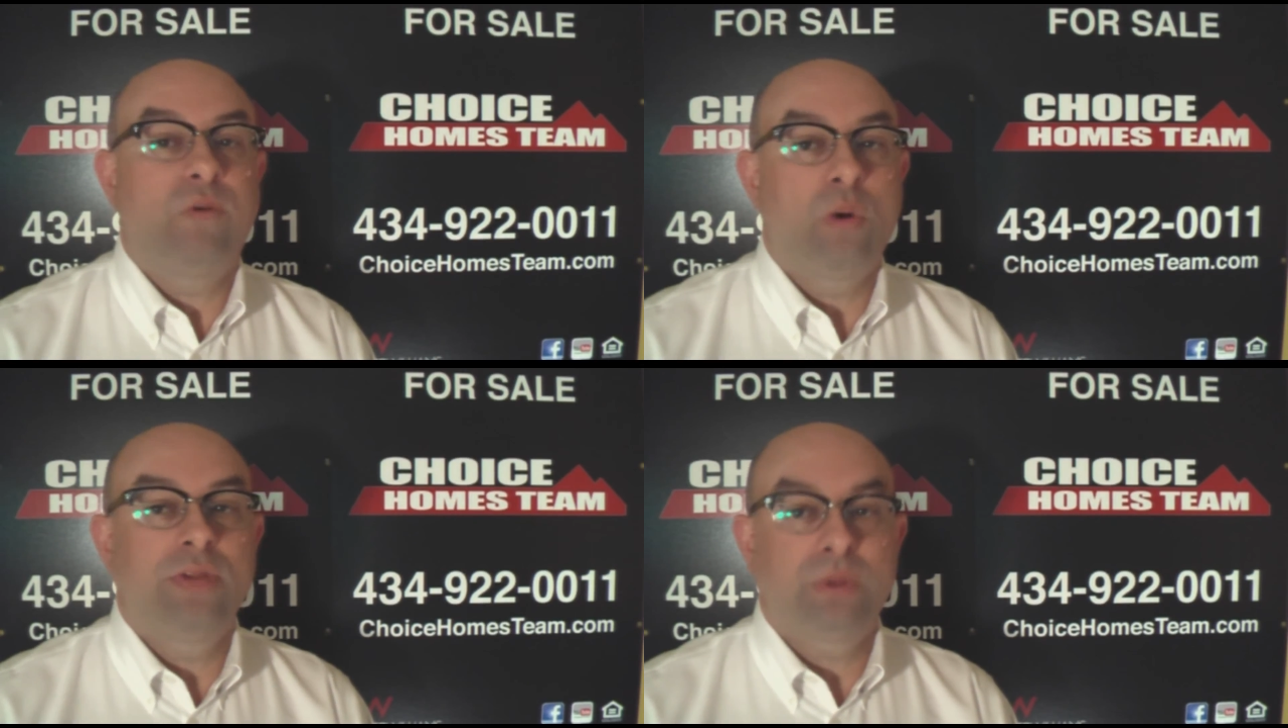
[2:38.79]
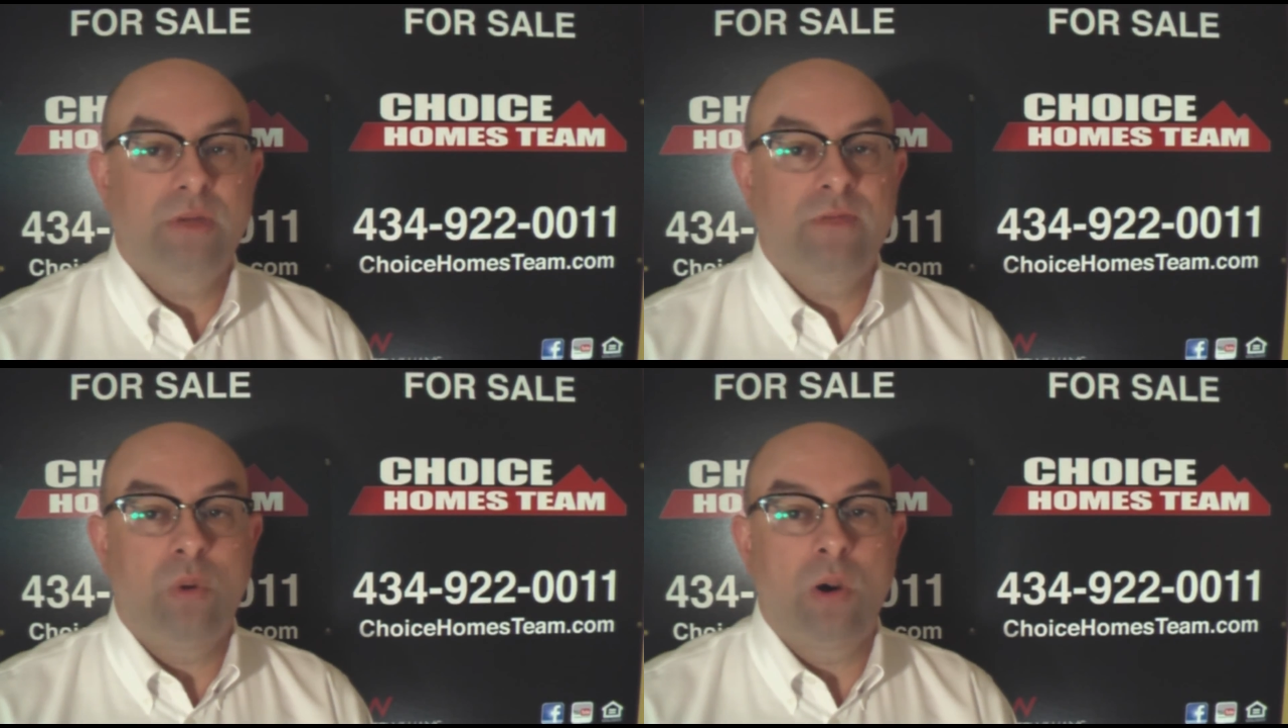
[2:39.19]

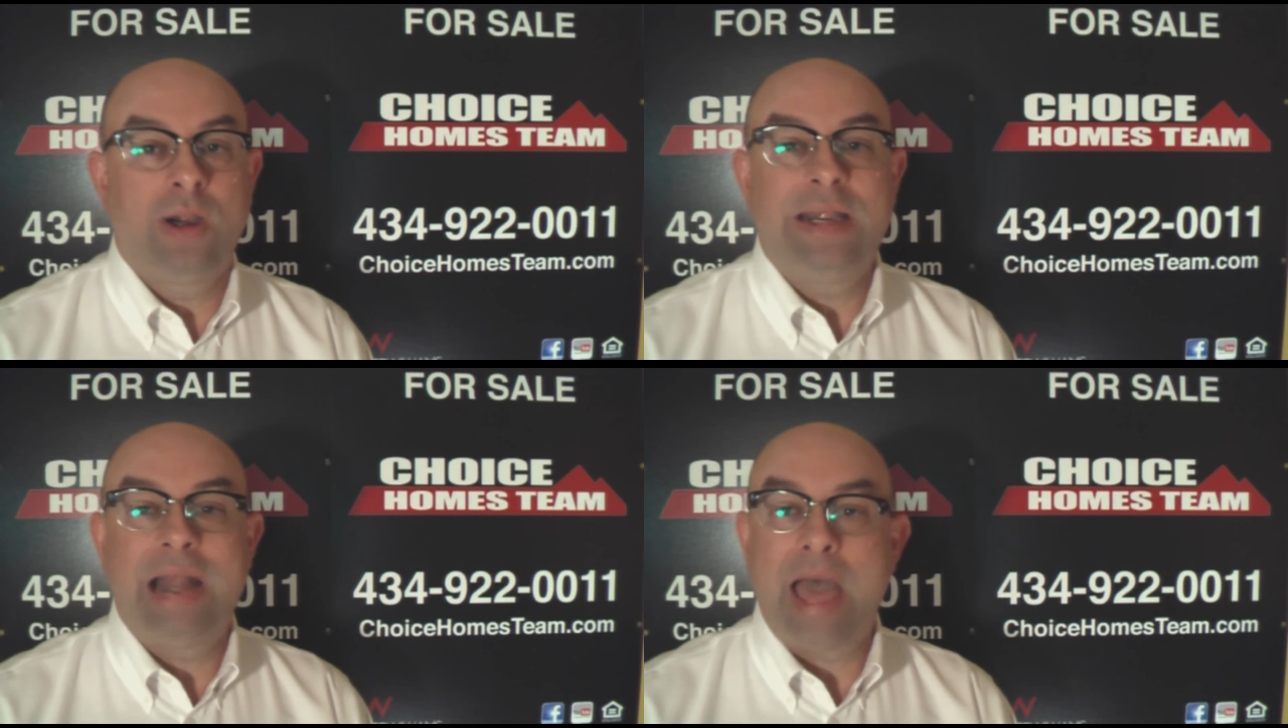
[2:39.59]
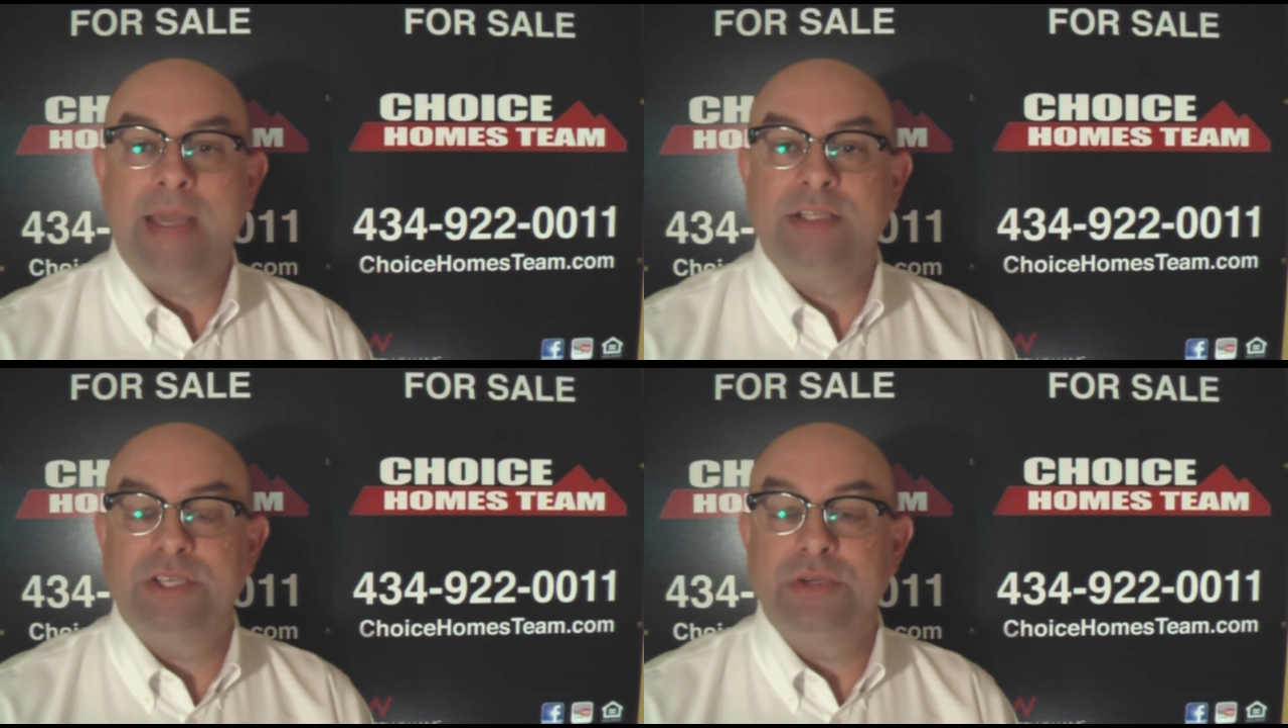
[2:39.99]

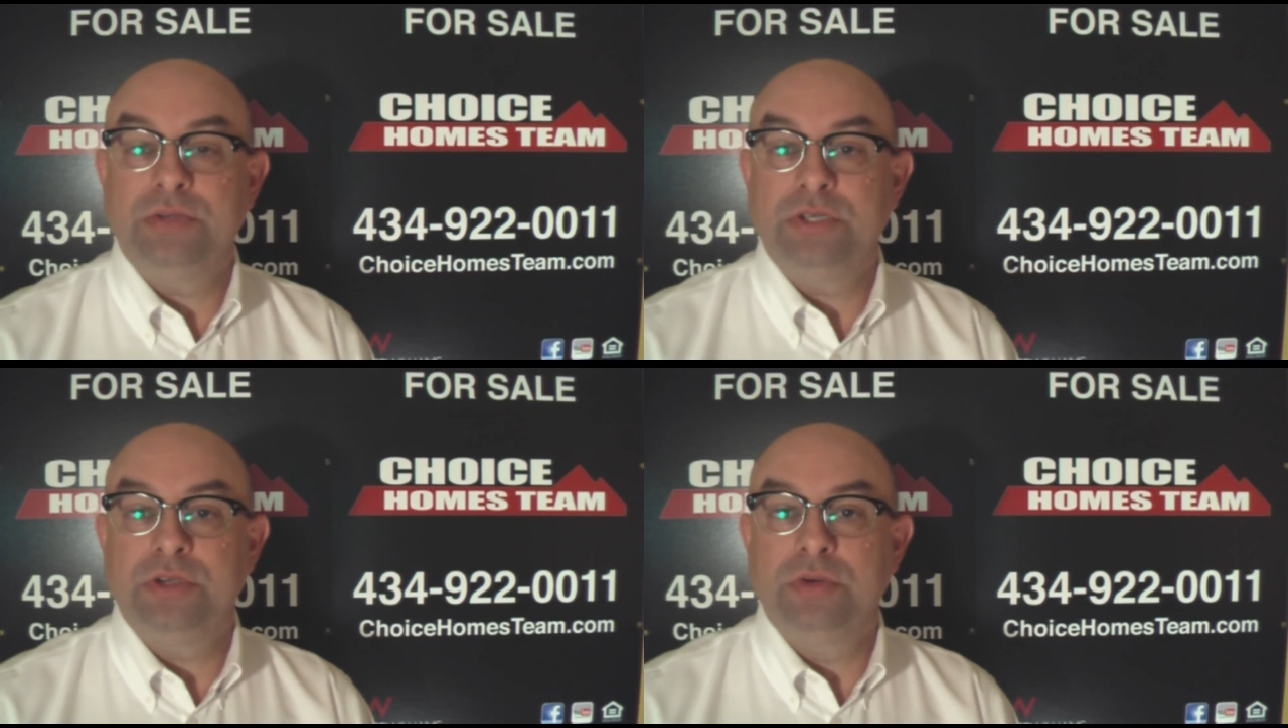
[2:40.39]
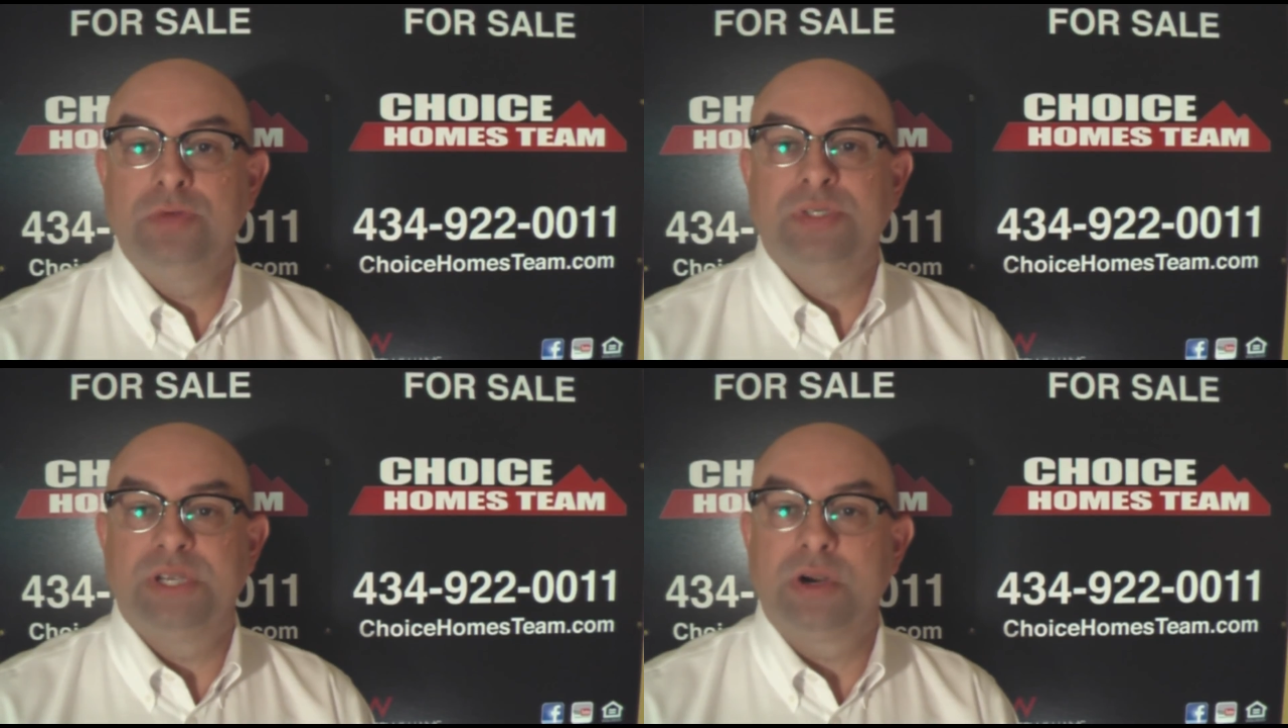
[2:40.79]

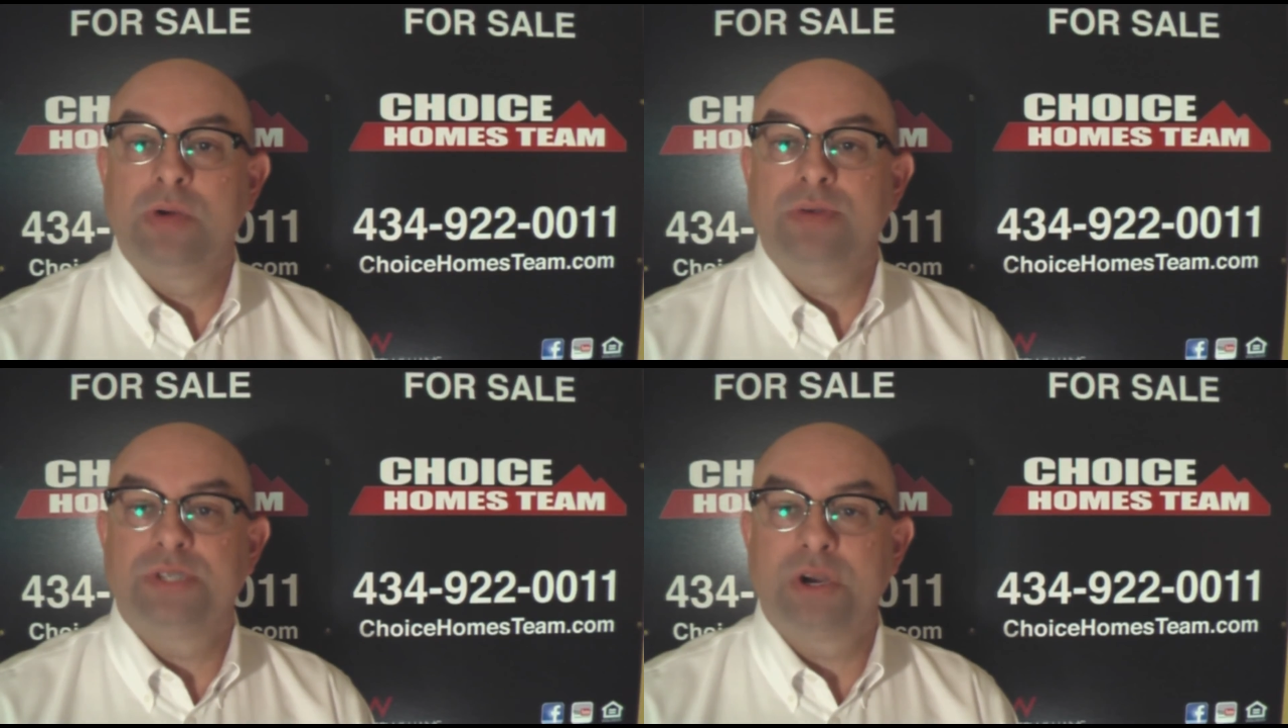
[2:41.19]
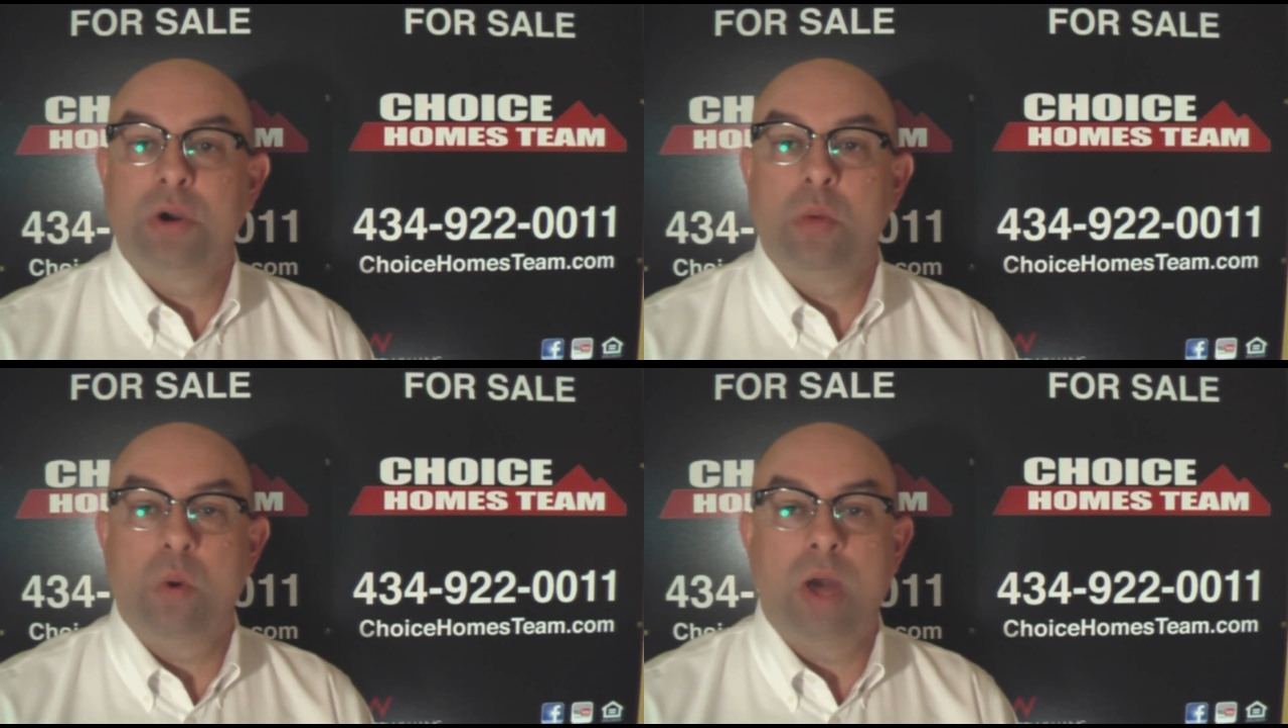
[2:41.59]

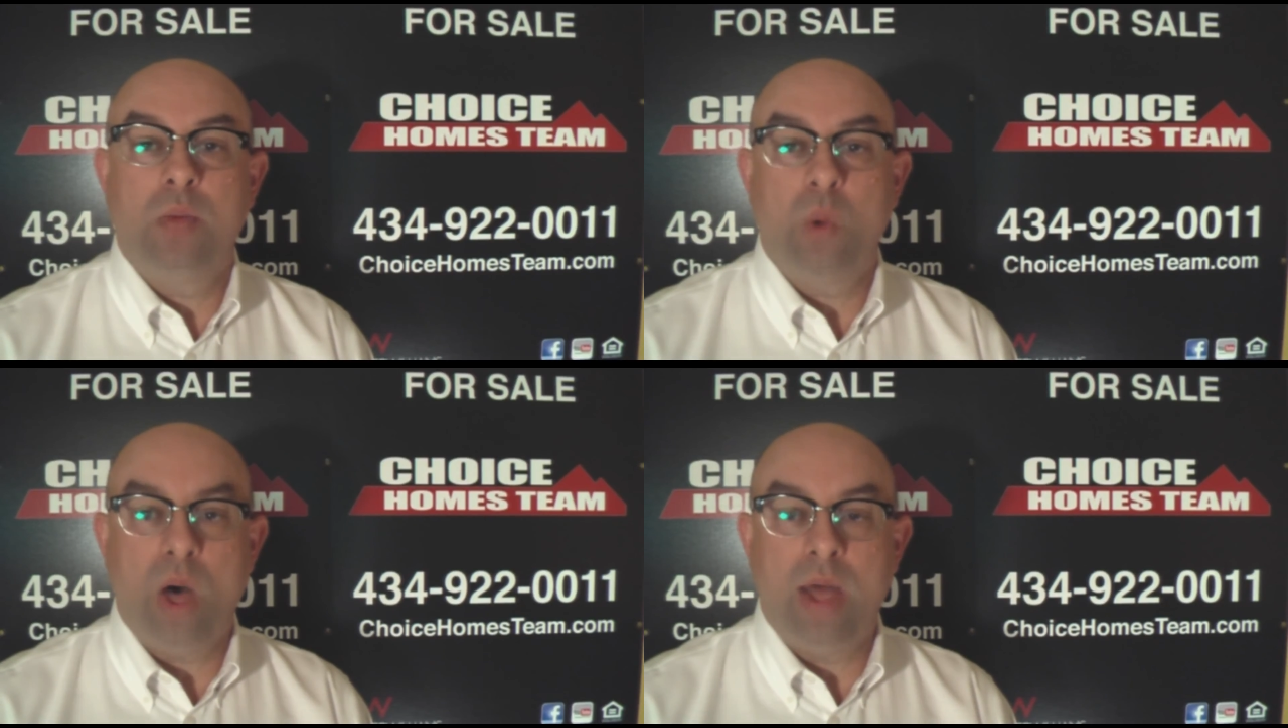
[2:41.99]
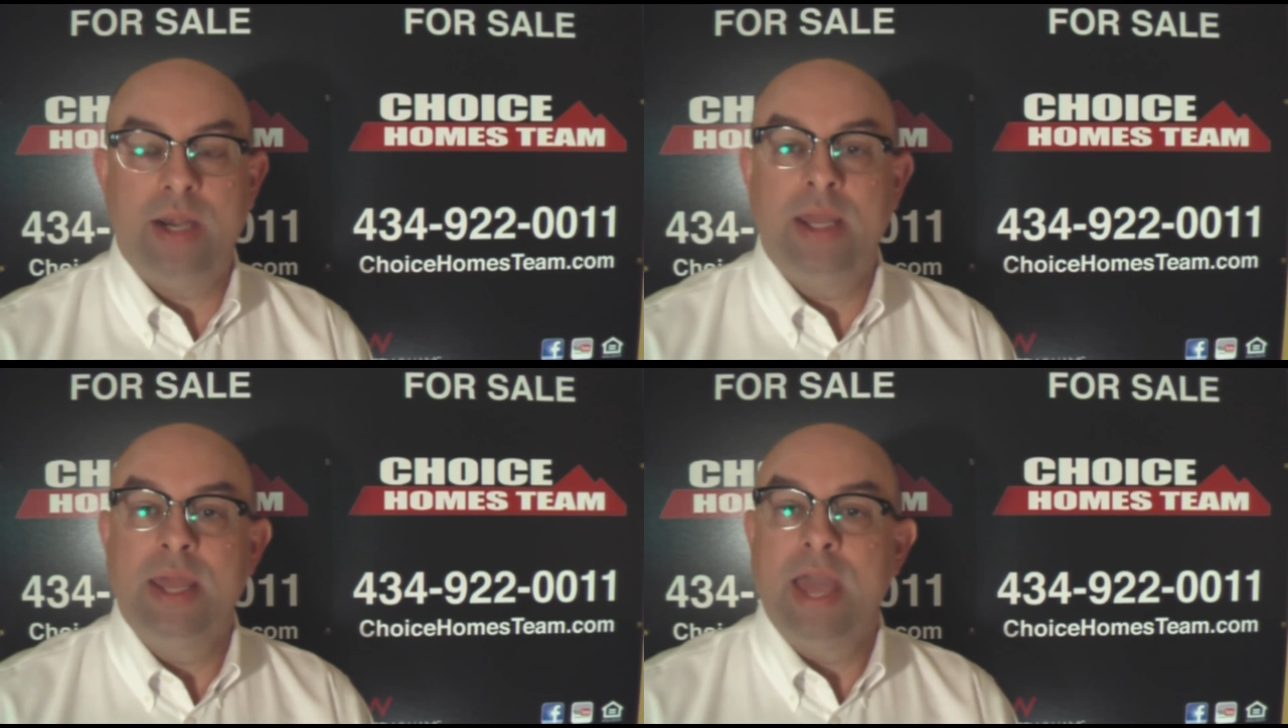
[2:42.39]
434-922-0011,